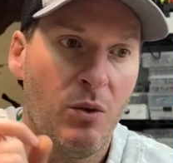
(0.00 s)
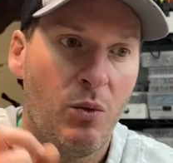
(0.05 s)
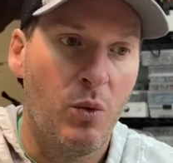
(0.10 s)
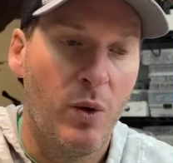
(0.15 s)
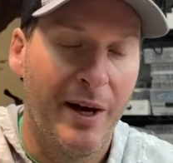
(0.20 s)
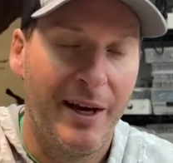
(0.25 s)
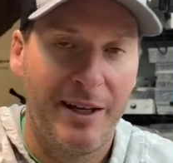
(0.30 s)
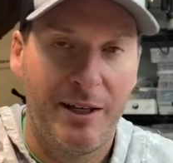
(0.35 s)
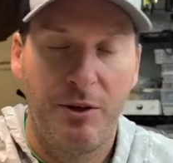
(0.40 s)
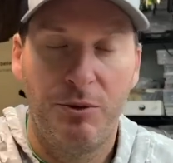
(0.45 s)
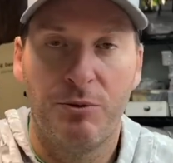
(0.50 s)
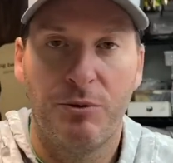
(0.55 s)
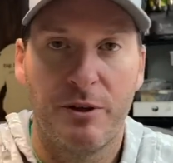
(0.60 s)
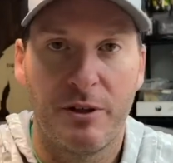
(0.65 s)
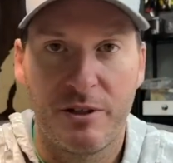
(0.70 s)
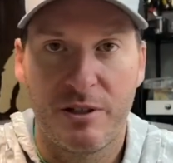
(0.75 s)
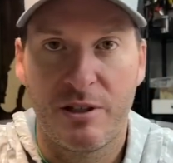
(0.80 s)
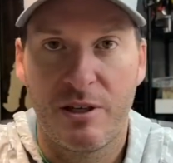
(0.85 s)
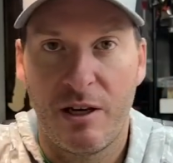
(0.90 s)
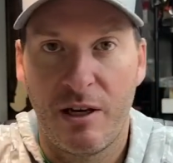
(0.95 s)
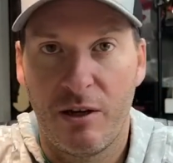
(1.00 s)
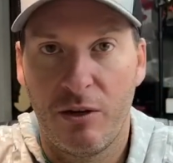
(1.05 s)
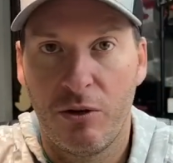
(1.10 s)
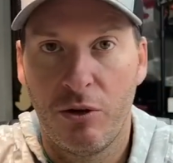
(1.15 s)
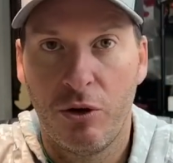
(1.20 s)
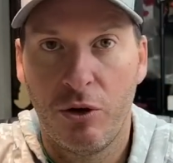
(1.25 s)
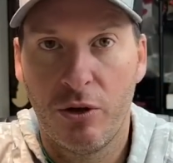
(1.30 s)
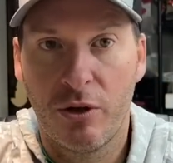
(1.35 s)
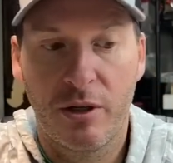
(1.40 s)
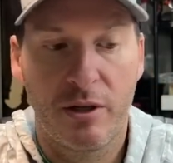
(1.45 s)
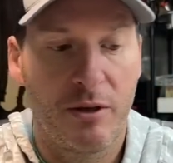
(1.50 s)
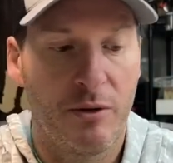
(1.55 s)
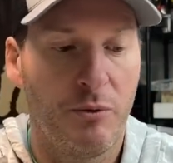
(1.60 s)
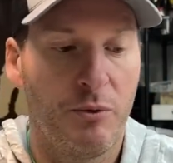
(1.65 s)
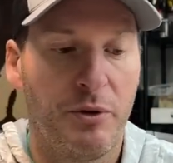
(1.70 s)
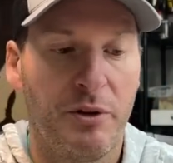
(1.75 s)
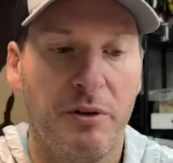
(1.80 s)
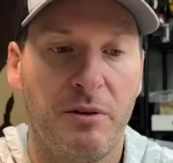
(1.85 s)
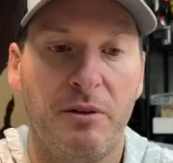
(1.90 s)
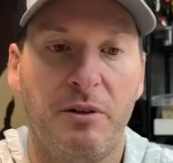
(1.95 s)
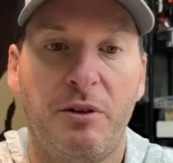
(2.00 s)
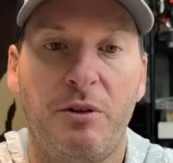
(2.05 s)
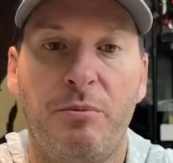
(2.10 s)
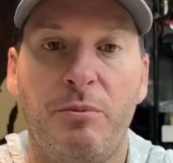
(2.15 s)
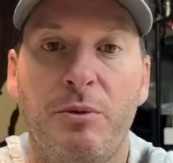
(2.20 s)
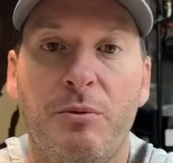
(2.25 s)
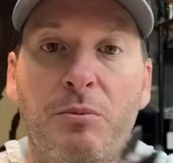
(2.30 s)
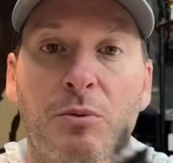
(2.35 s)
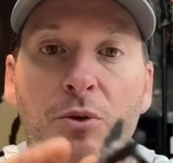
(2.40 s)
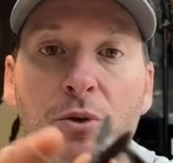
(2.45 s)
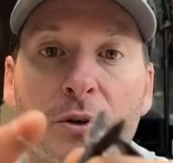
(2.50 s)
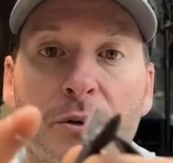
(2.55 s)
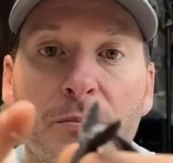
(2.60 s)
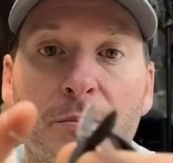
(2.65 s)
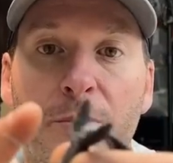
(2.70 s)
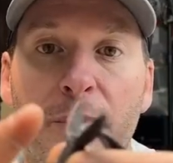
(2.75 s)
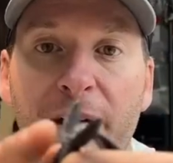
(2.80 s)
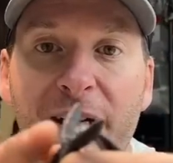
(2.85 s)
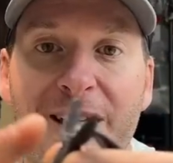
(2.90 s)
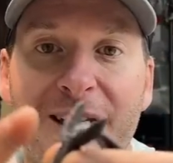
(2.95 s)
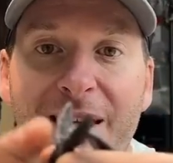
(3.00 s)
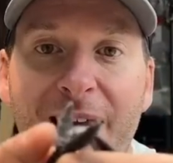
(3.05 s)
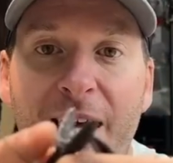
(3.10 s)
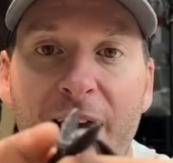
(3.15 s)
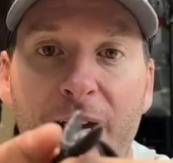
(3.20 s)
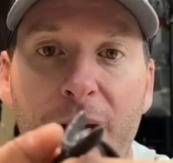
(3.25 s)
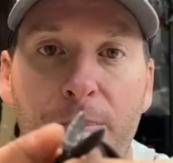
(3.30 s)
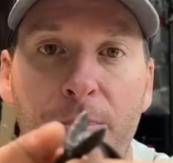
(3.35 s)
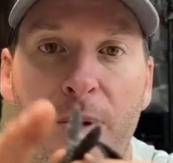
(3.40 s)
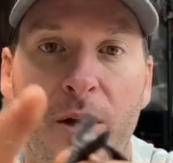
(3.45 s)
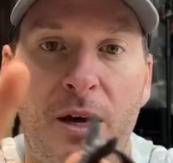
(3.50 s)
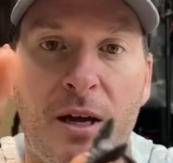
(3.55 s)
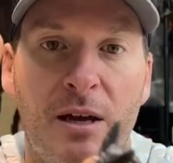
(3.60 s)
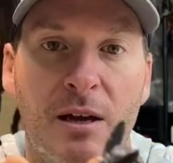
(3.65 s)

wacky rig style hook with a little bit more bite gap.